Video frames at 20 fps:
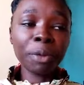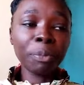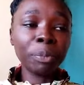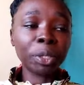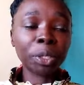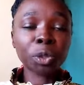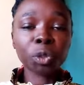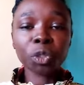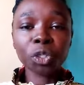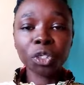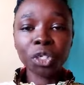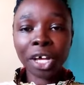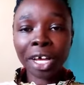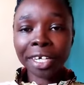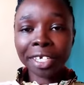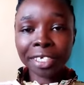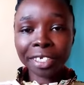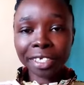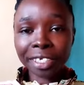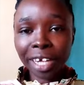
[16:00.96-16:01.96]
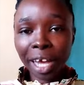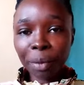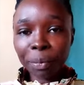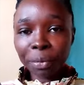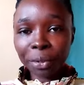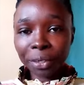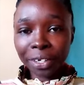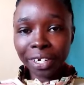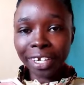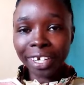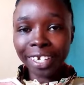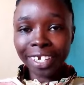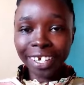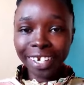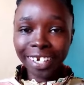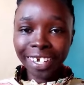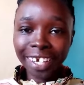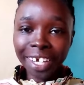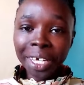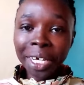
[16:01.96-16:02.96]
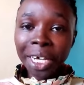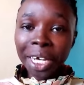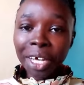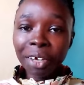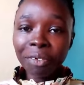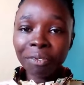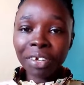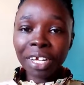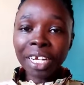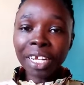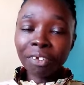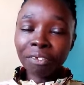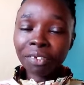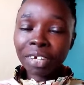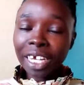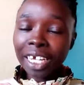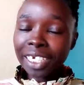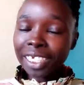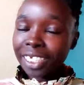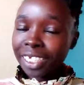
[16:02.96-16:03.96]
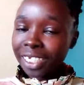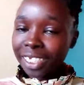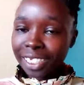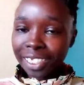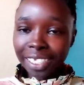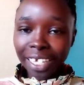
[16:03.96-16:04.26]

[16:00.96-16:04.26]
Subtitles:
Miss Trudy, you are in trouble. Even if it is